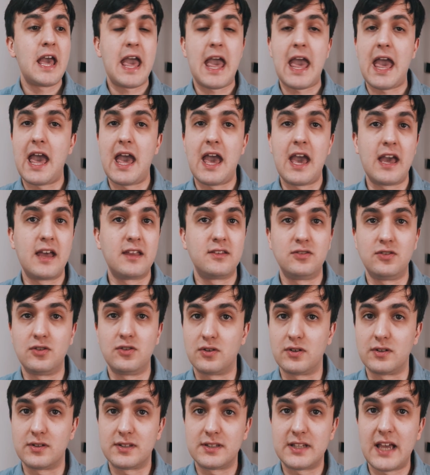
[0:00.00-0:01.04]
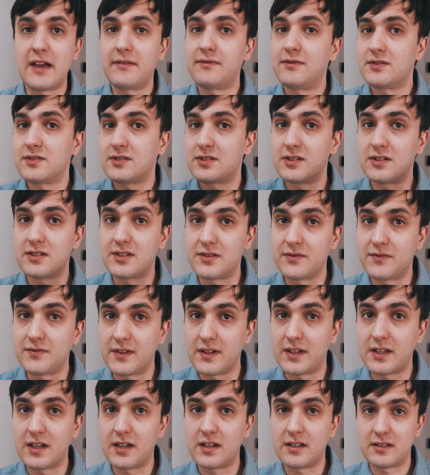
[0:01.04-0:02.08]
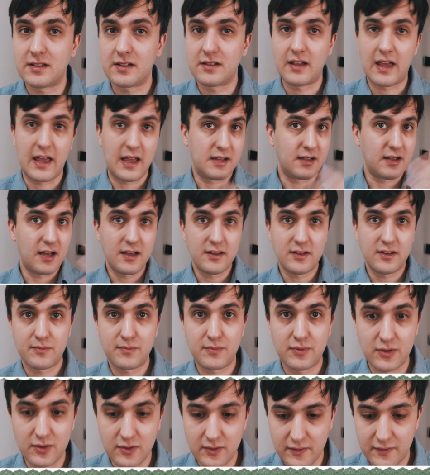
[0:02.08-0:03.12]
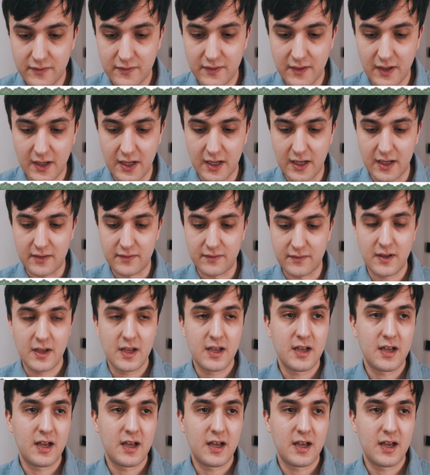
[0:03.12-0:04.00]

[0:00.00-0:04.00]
and your TEFL certificate, and other proof of